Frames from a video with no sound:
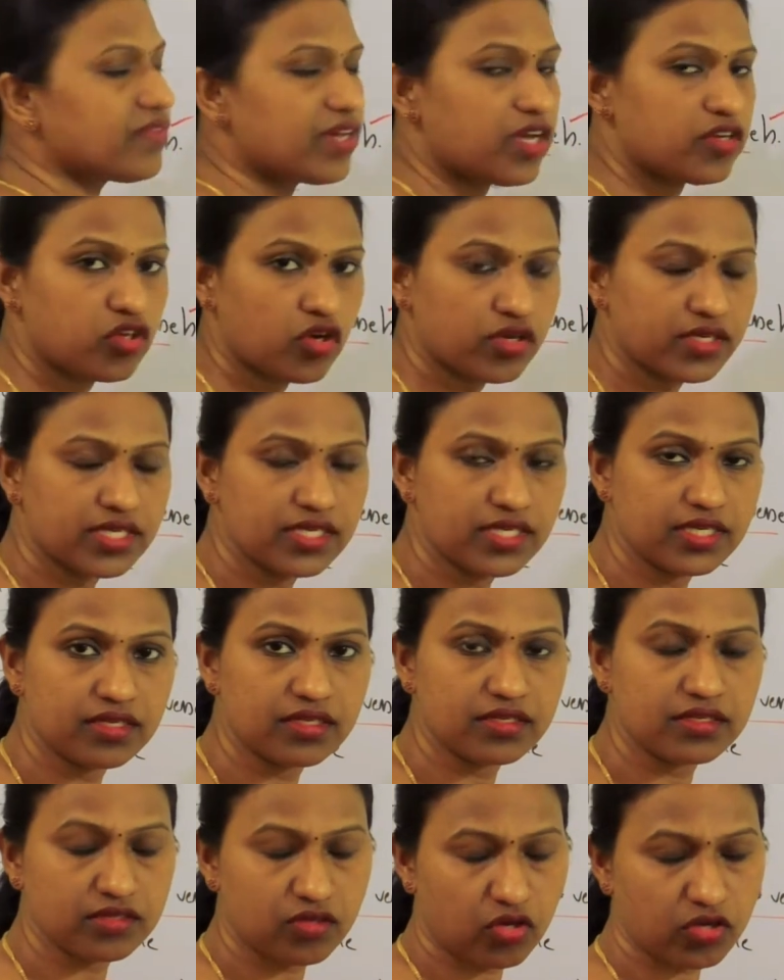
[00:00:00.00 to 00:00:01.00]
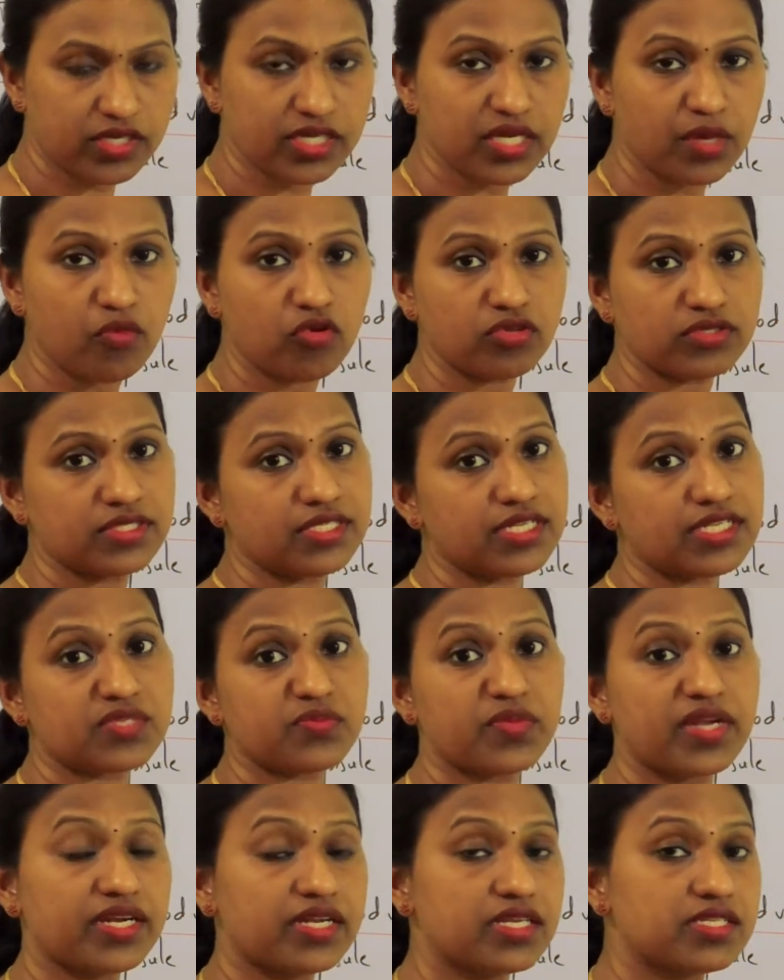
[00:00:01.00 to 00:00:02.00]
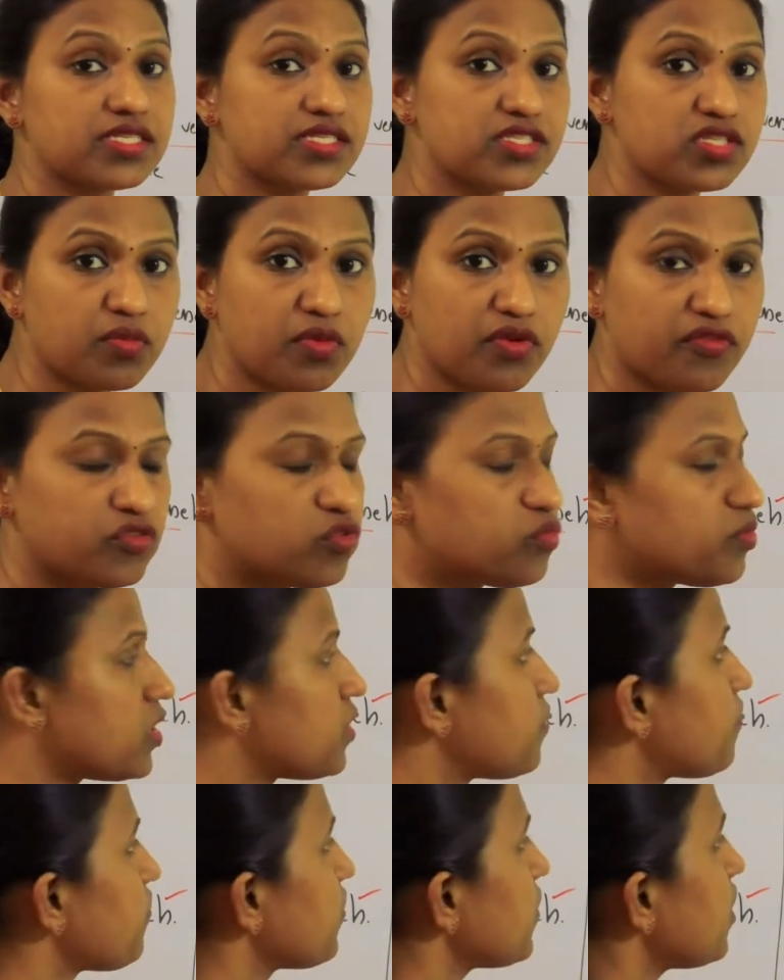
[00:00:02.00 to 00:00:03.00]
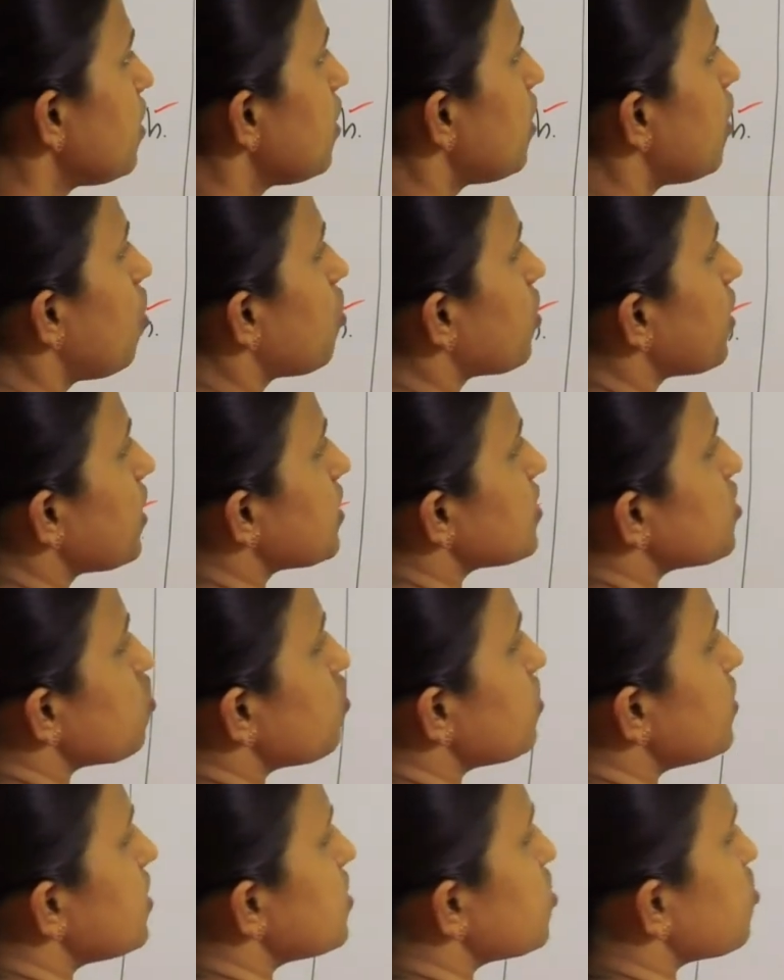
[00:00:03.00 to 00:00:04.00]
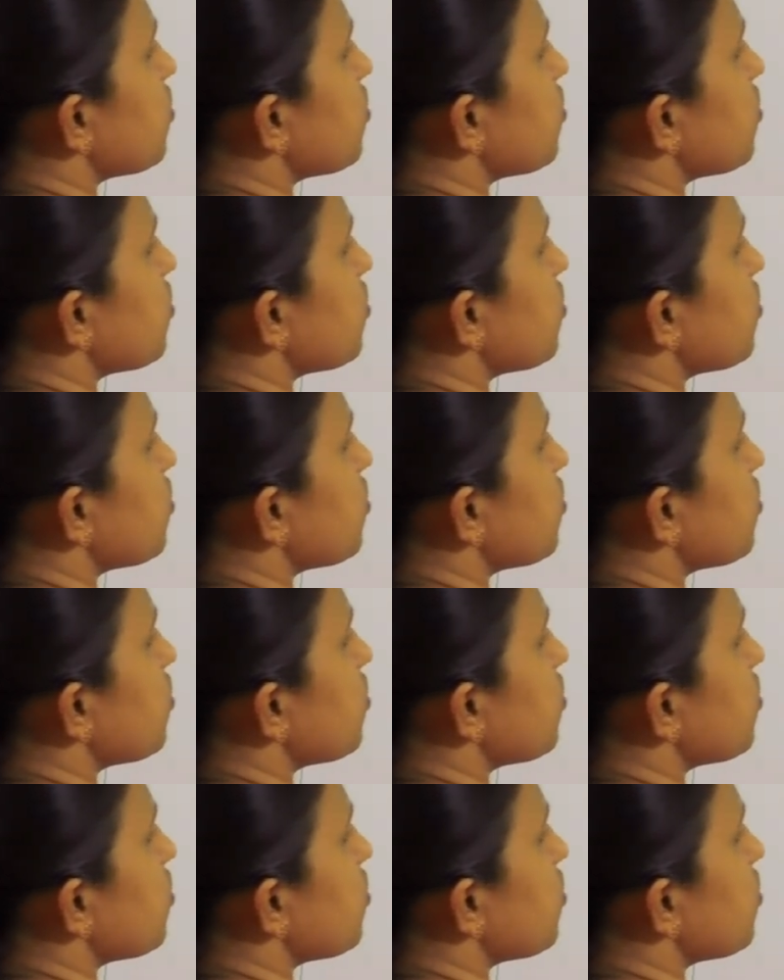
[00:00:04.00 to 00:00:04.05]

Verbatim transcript: we are talking, uh, talking about the respiratory system of human. Okay, so this